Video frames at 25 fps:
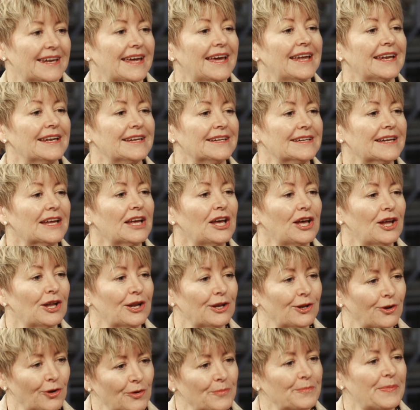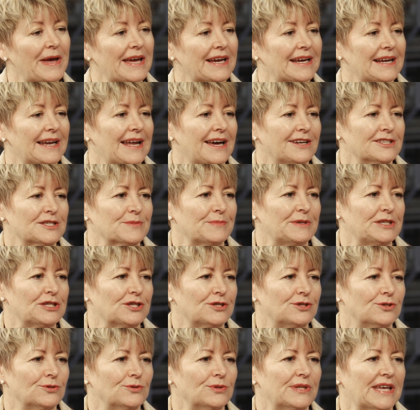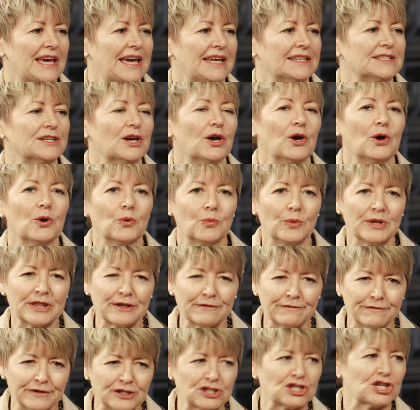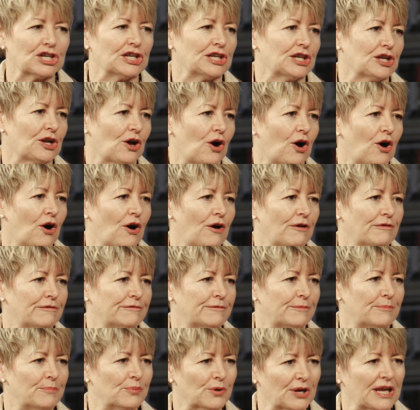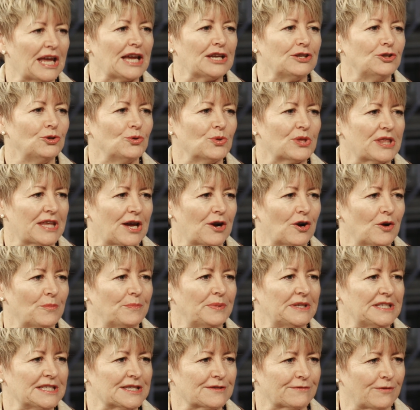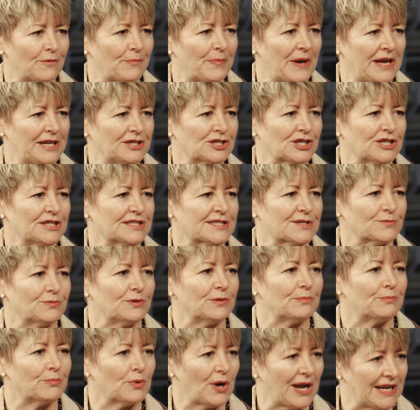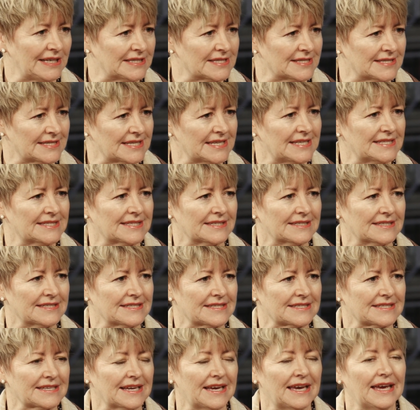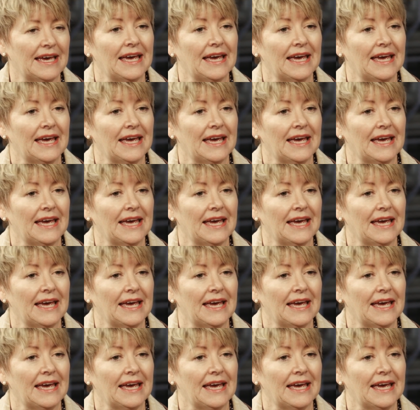And Lundbeck allows me to do that with a vision of bringing new therapies for patients with brain diseases.